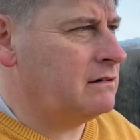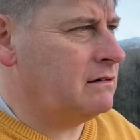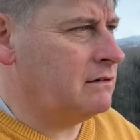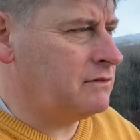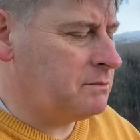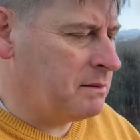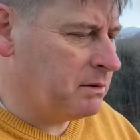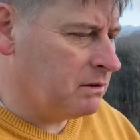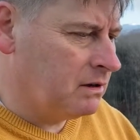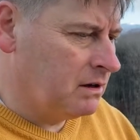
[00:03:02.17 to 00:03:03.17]
of the
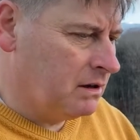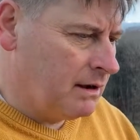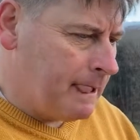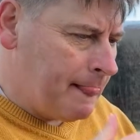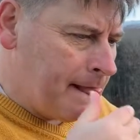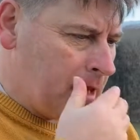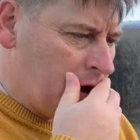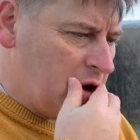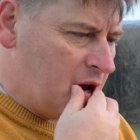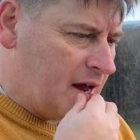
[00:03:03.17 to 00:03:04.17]
people,
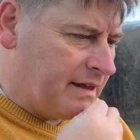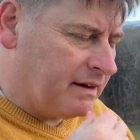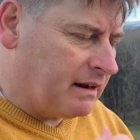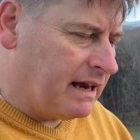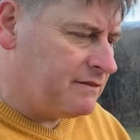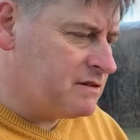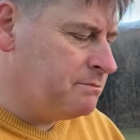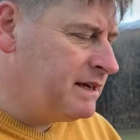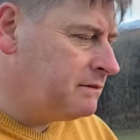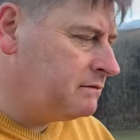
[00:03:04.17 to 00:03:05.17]
their lives. And
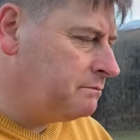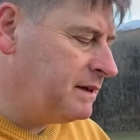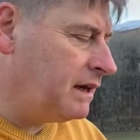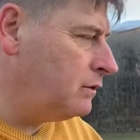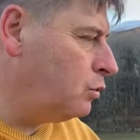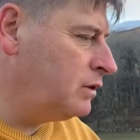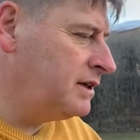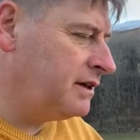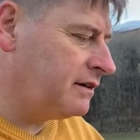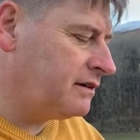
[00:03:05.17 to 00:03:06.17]
being a
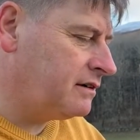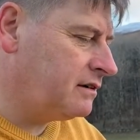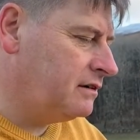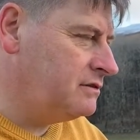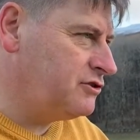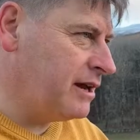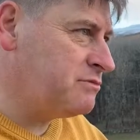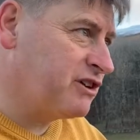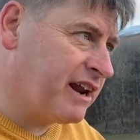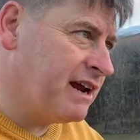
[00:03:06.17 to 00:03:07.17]
Lowlander,
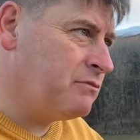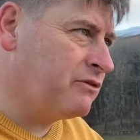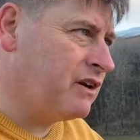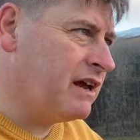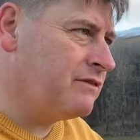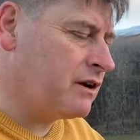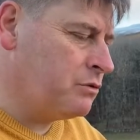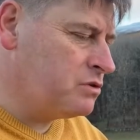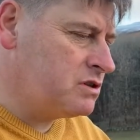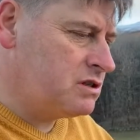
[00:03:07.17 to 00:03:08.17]
James Graham of
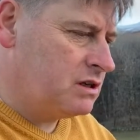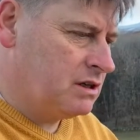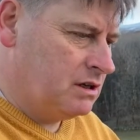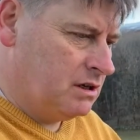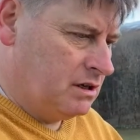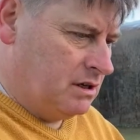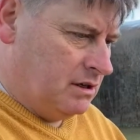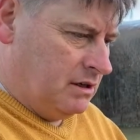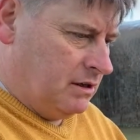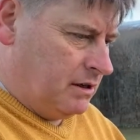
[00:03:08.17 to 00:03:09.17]
Claverhouse,
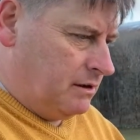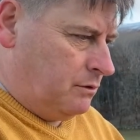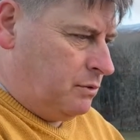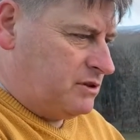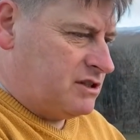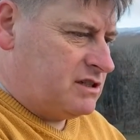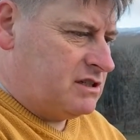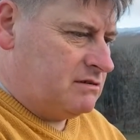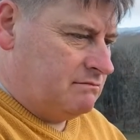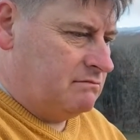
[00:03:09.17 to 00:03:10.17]
which
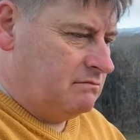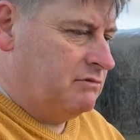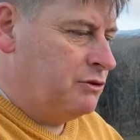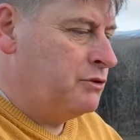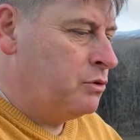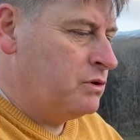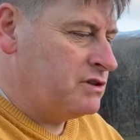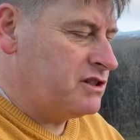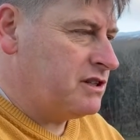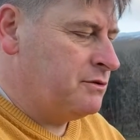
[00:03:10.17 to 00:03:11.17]
is
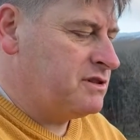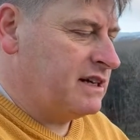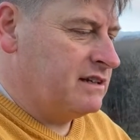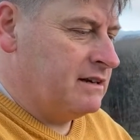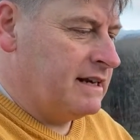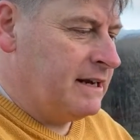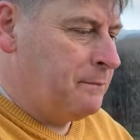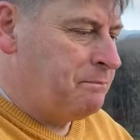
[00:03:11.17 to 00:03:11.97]
just outside Dundee.